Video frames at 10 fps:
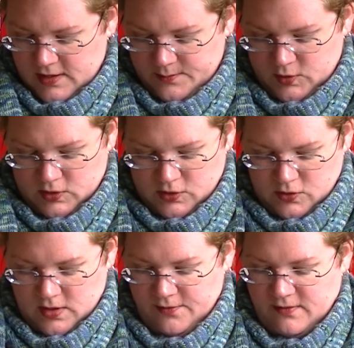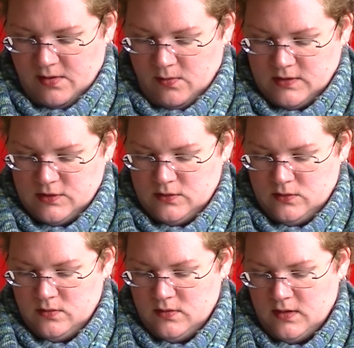not sure if I want
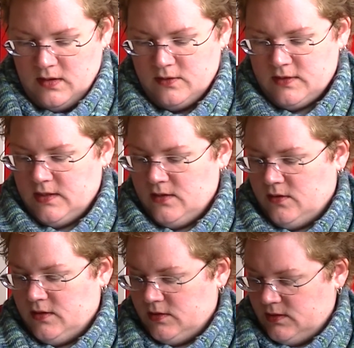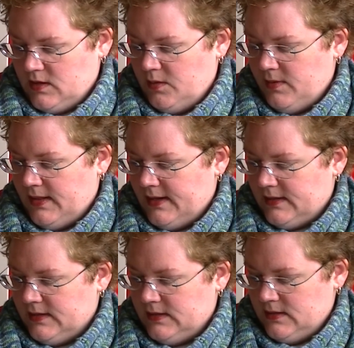to close it or just keep it like
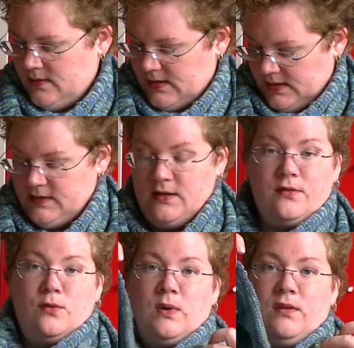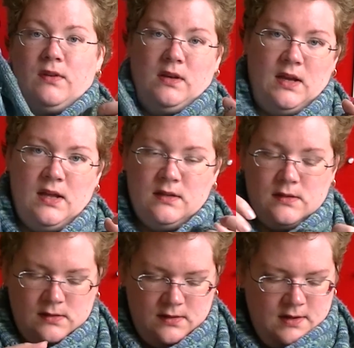this I still have to weave in the
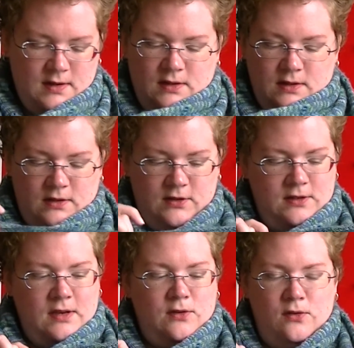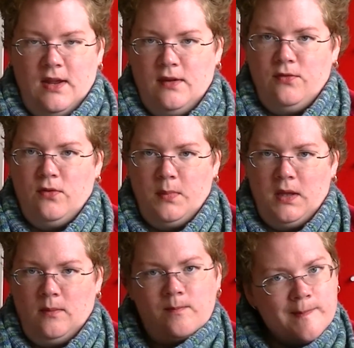ends she didn't do that for me
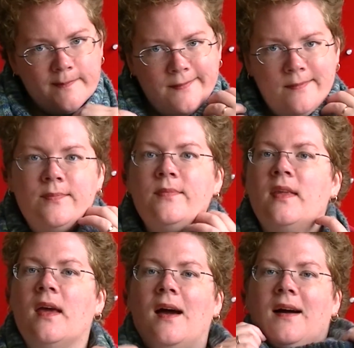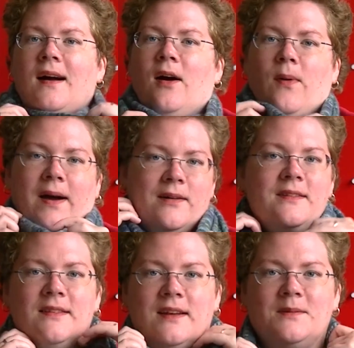oh well
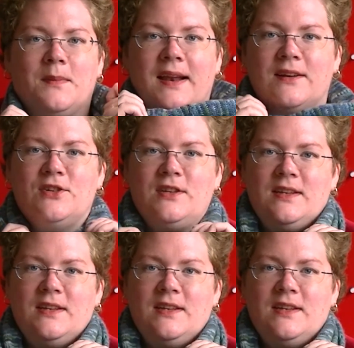doesn't matter she